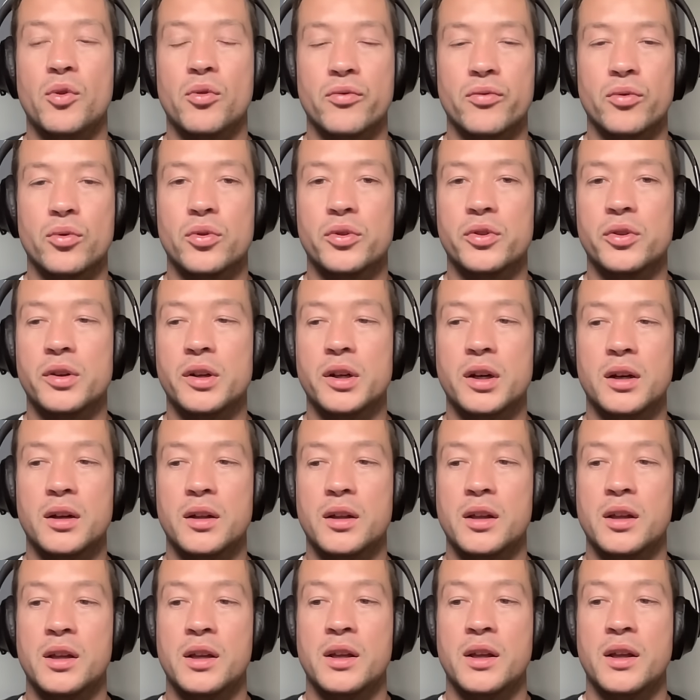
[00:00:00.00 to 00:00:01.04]
or a fraud or not.
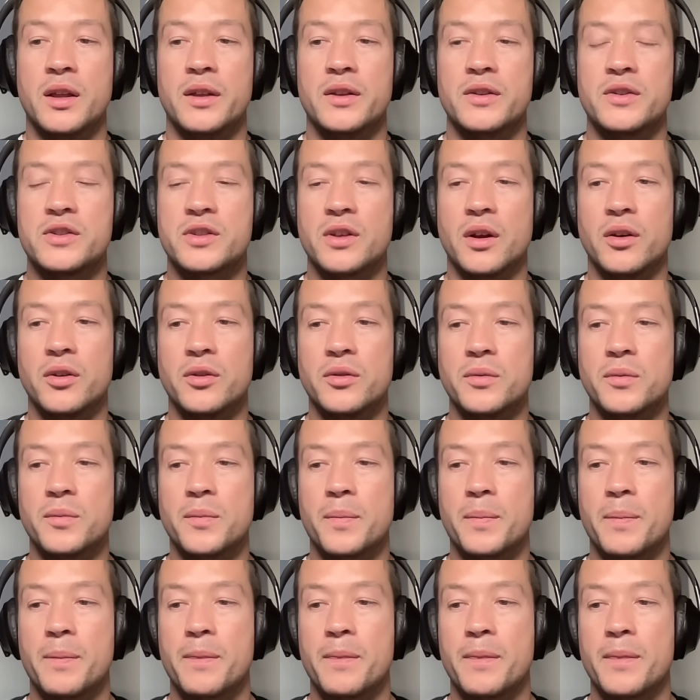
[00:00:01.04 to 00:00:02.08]
So
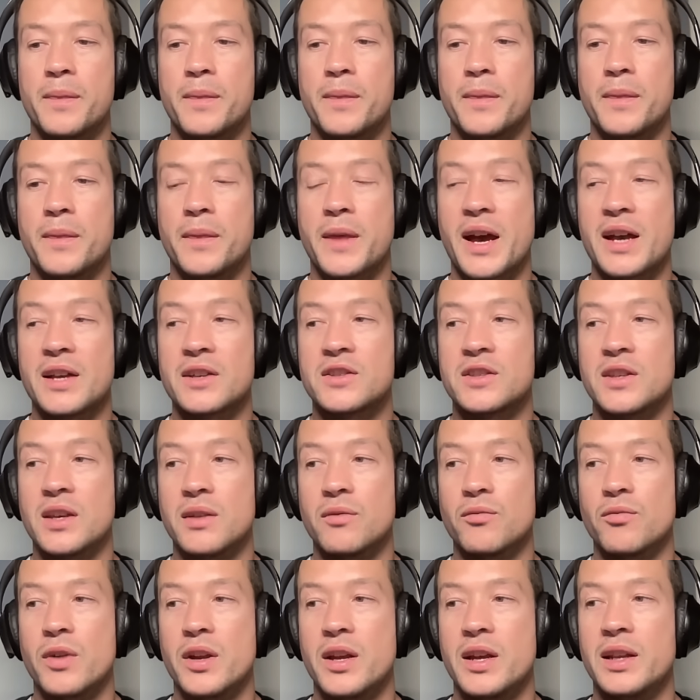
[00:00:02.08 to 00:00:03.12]
that's
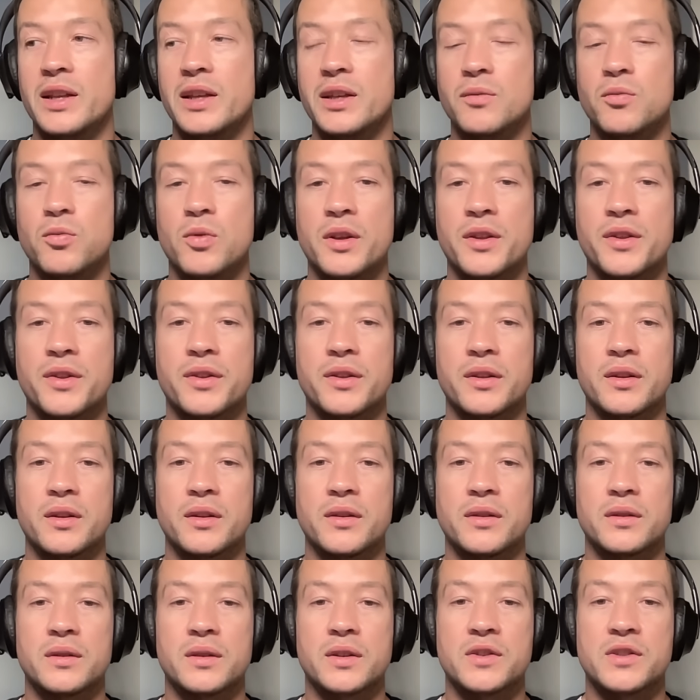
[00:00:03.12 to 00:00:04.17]
it really with
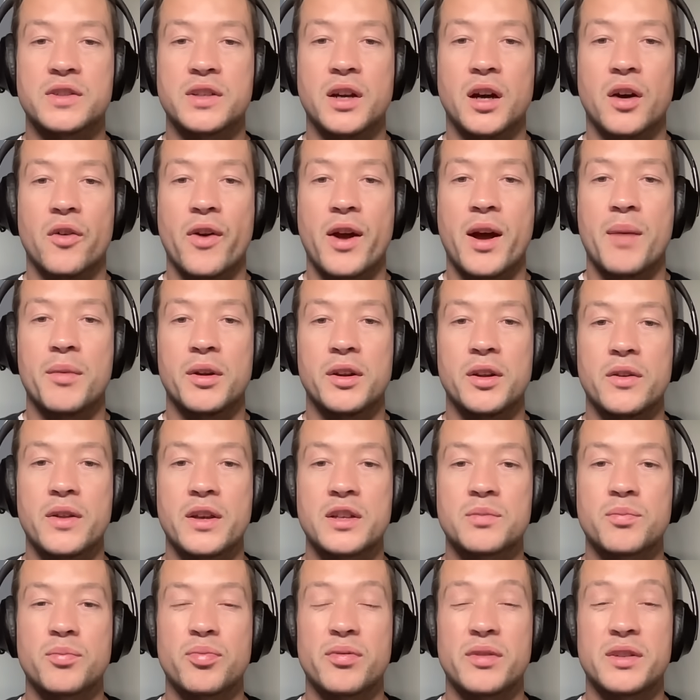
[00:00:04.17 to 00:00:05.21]
the CRM. I know
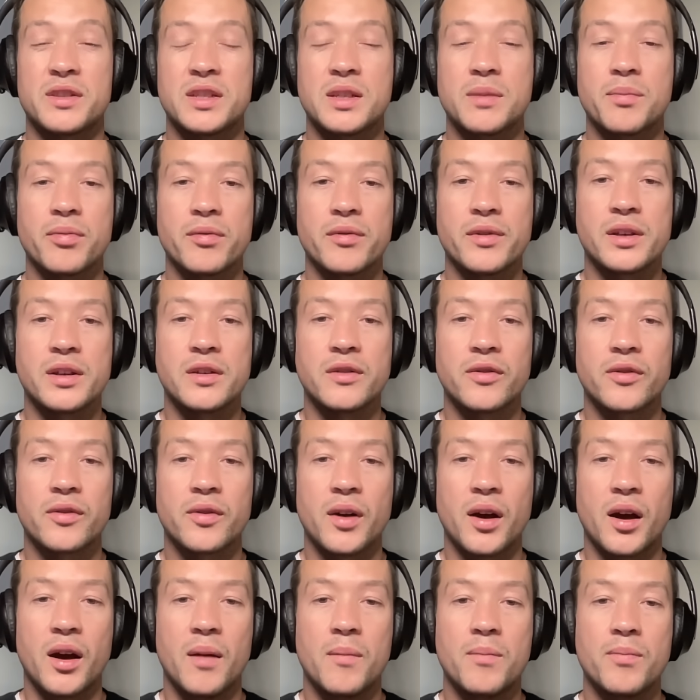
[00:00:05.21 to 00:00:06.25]
that's pretty brief,
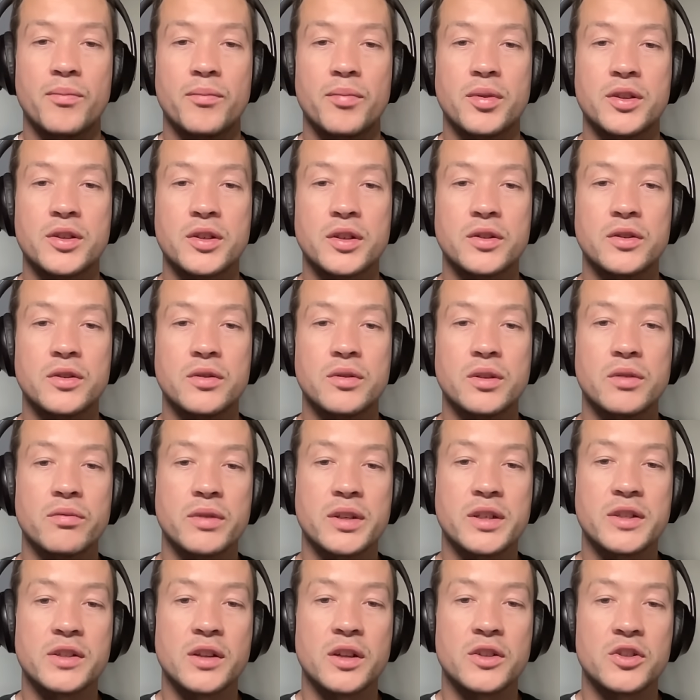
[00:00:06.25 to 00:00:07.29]
but you can do your
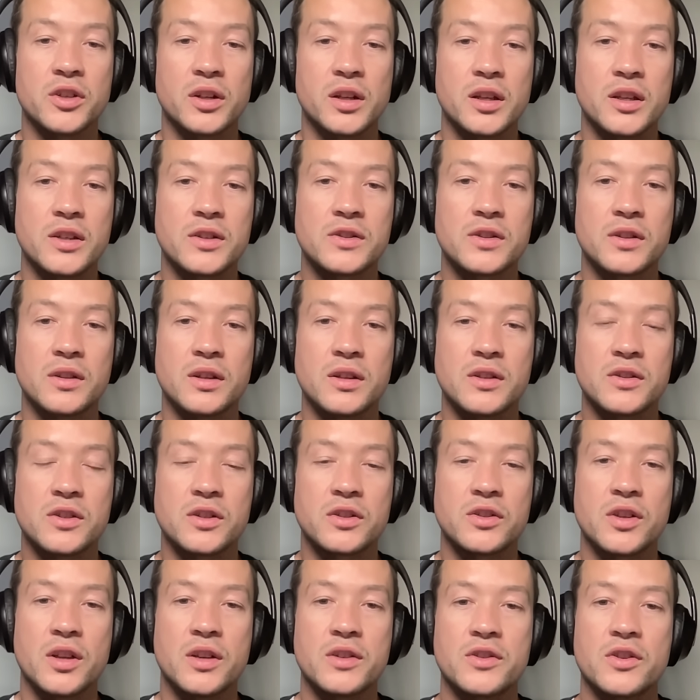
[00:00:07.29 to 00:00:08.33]
research on it.
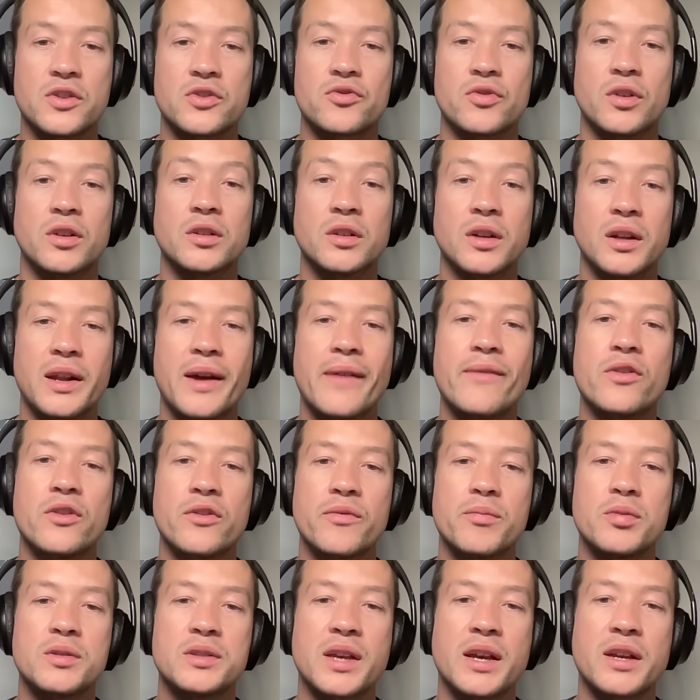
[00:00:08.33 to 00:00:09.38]
It's a stronger level
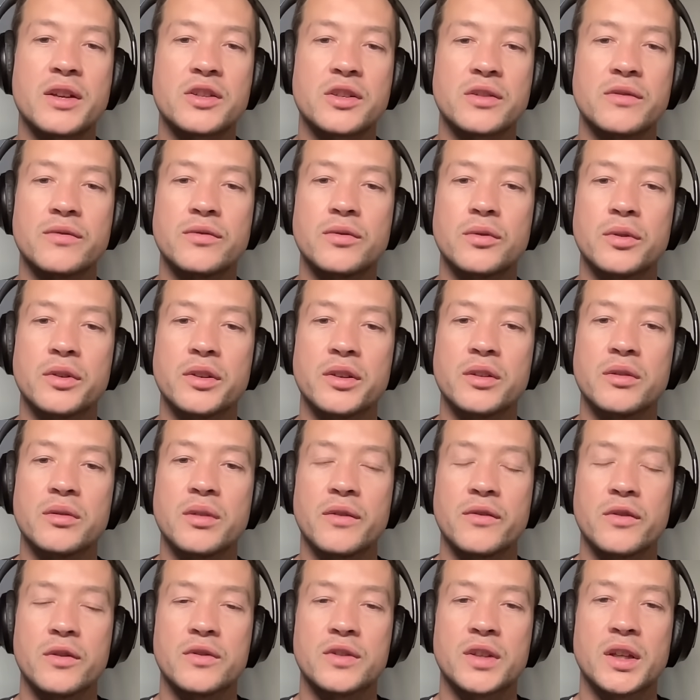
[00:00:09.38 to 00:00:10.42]
of protection for you
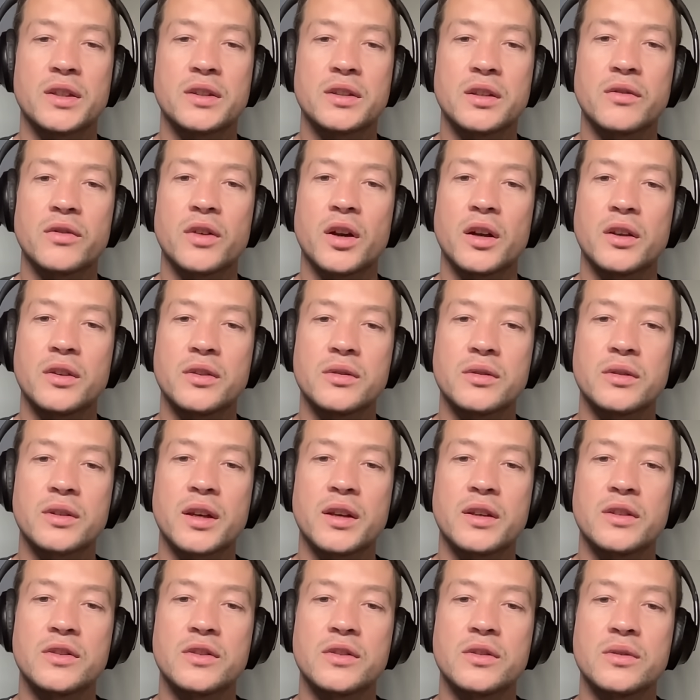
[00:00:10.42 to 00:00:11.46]
if you sent it via
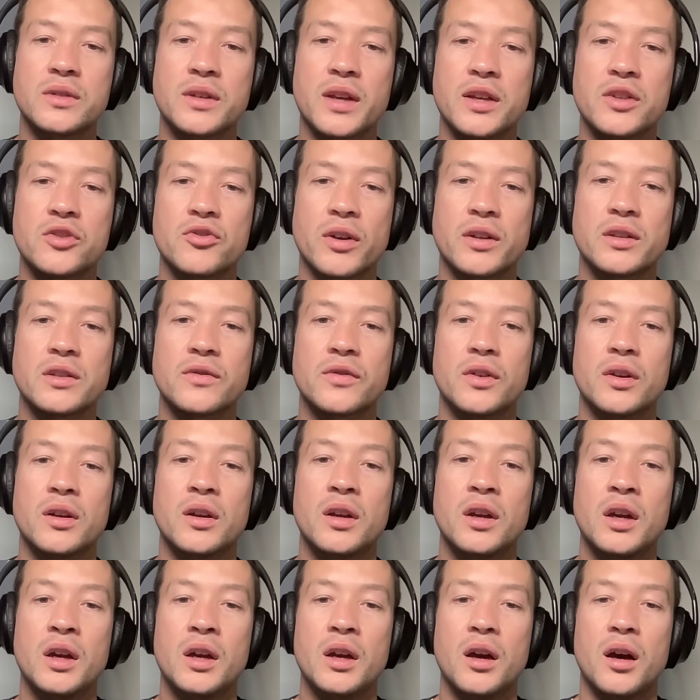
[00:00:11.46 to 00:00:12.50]
UK to UK transfer,
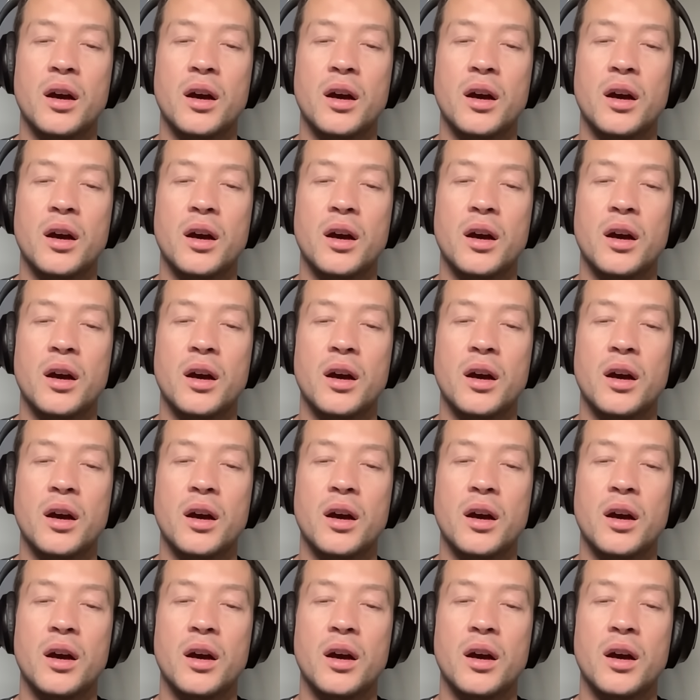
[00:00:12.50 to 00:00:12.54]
